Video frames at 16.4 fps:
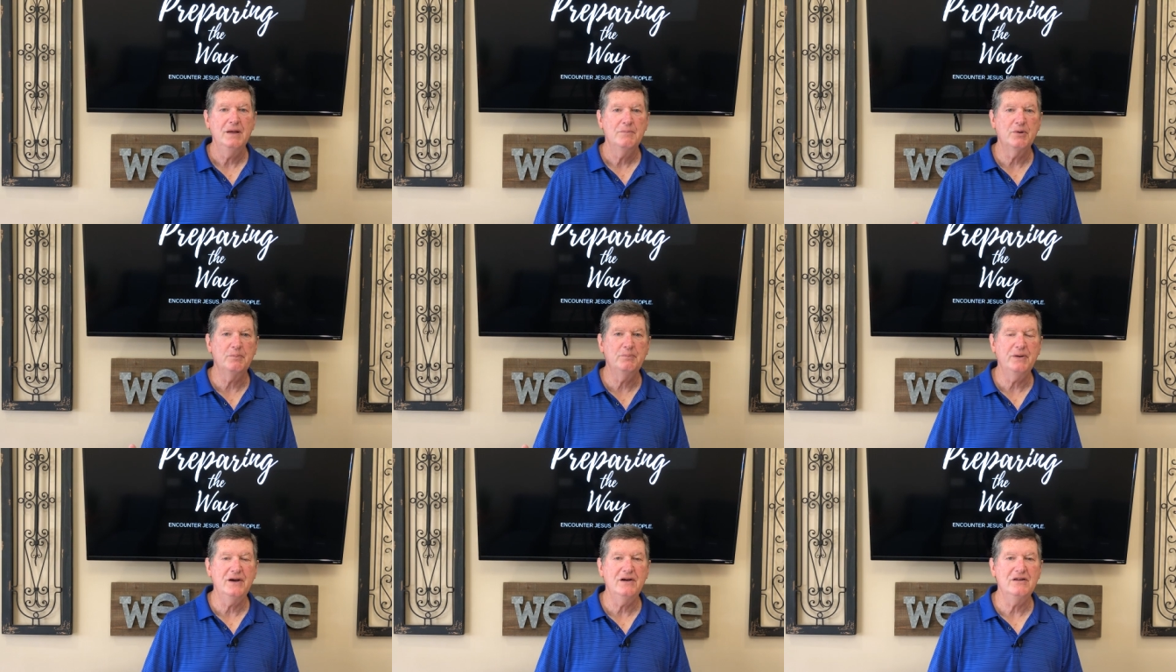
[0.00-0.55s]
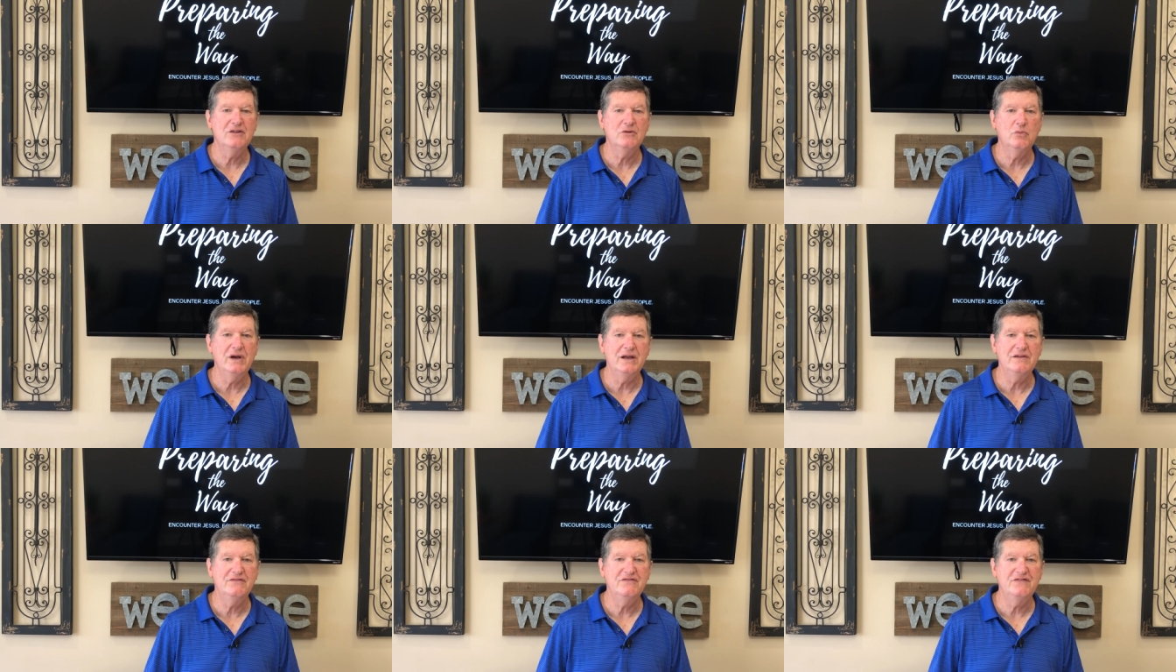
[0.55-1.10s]
Preparing the
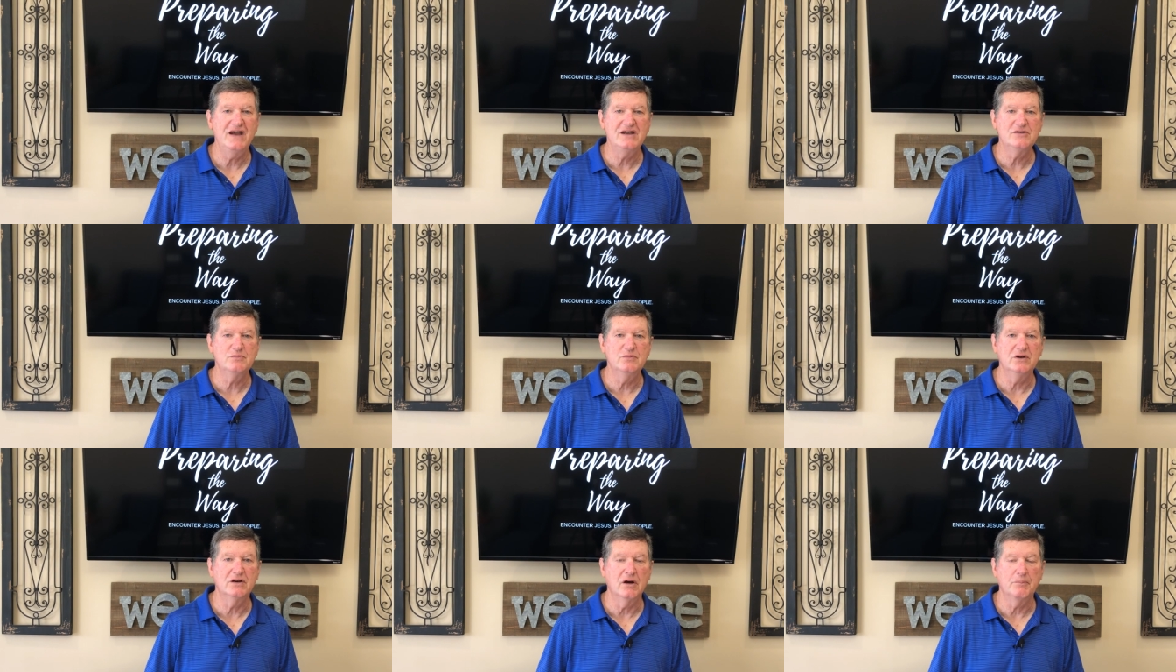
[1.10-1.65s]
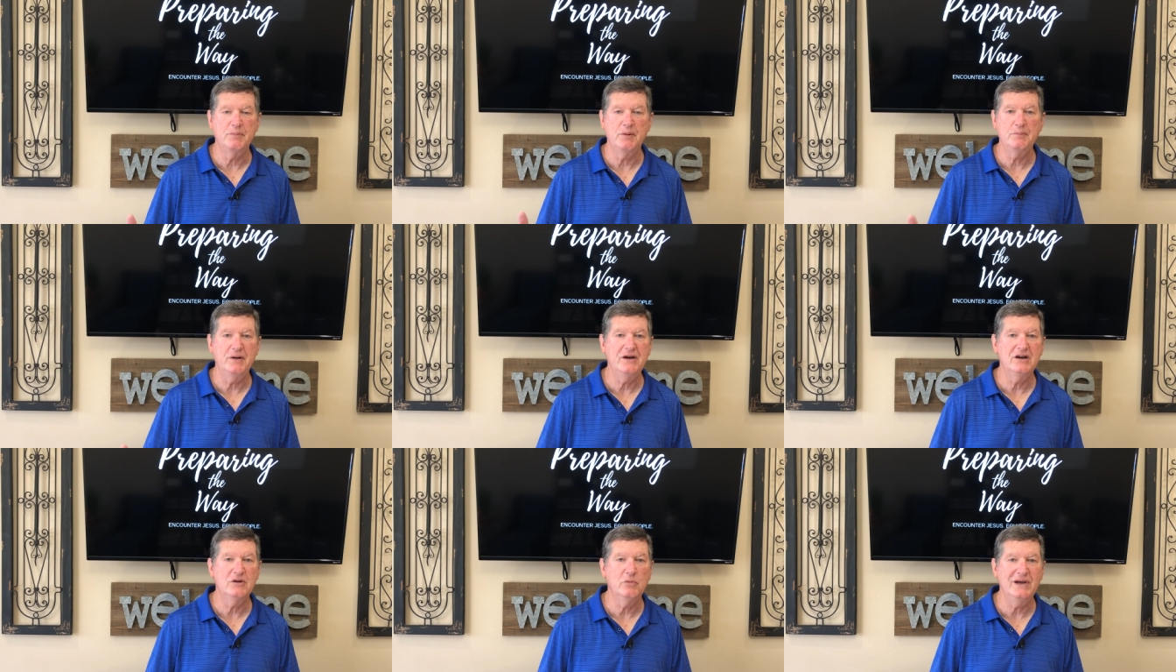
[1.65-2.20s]
Way Facebook or
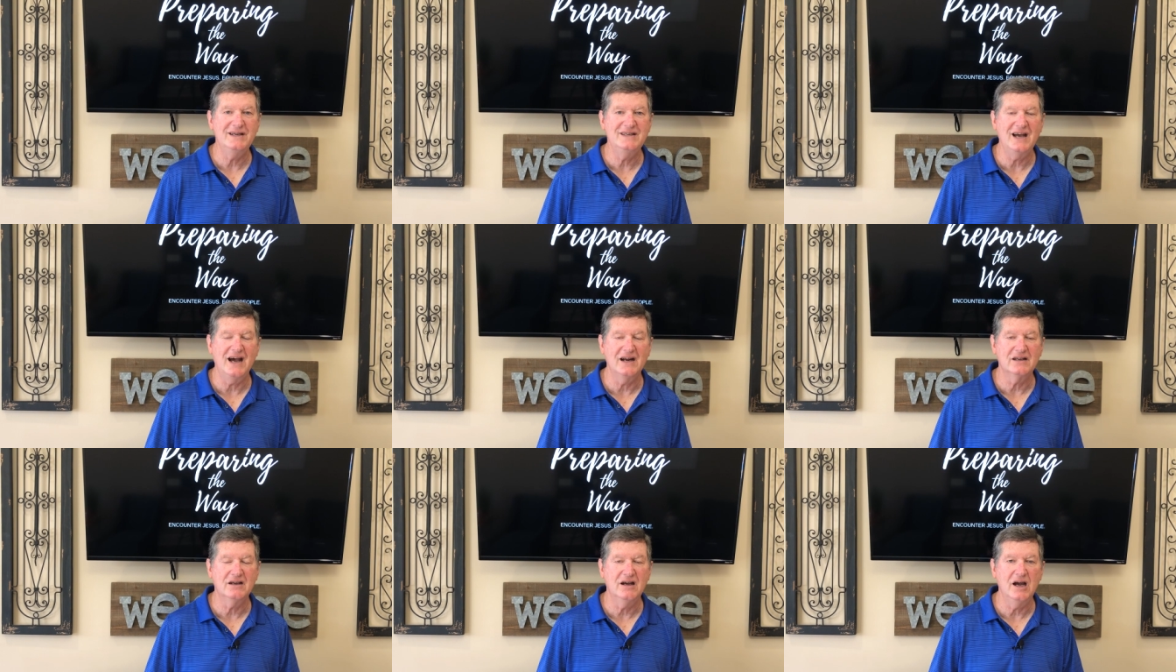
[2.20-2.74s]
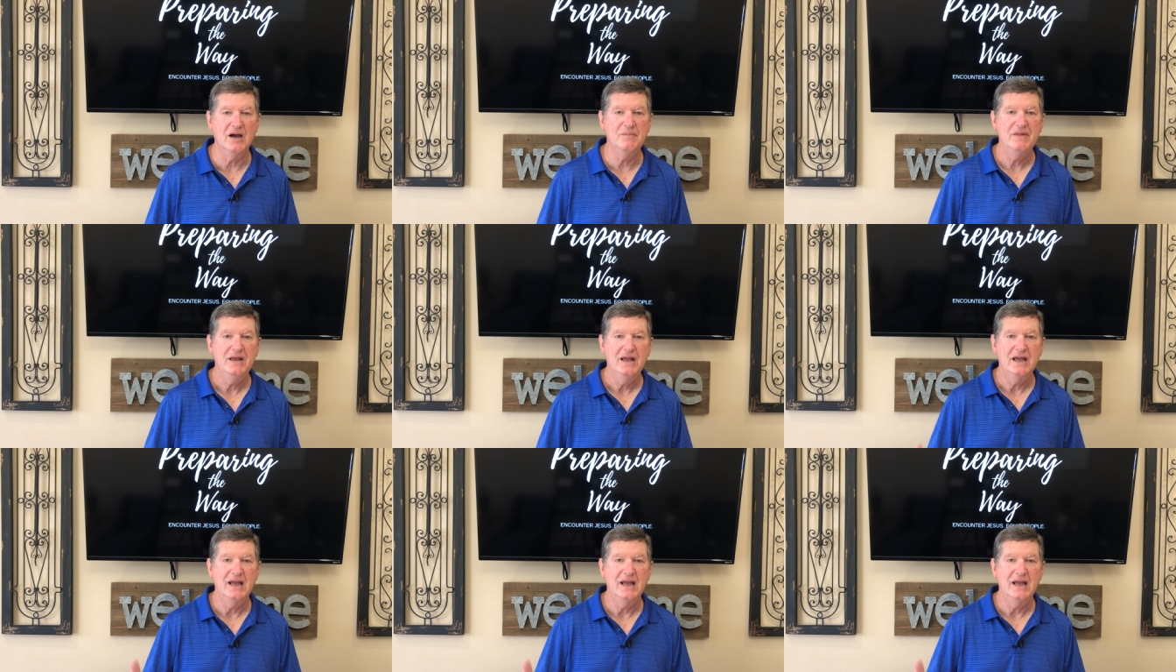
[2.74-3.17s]
preparingtheway.com,